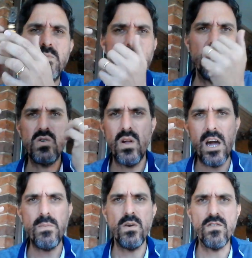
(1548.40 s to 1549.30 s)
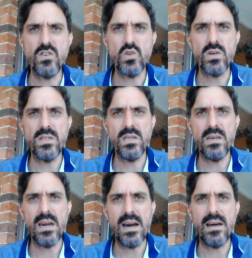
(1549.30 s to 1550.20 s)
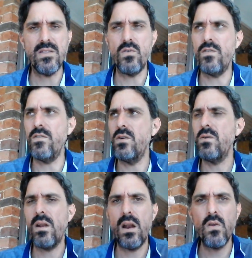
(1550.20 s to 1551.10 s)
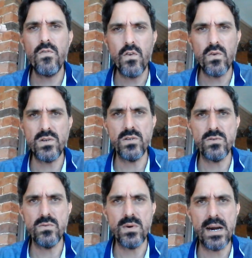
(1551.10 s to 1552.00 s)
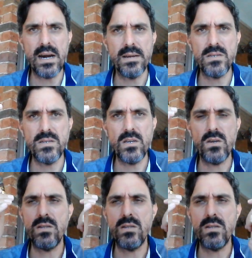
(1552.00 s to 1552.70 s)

usual, I hope you've enjoyed the review, and I look forward to seeing you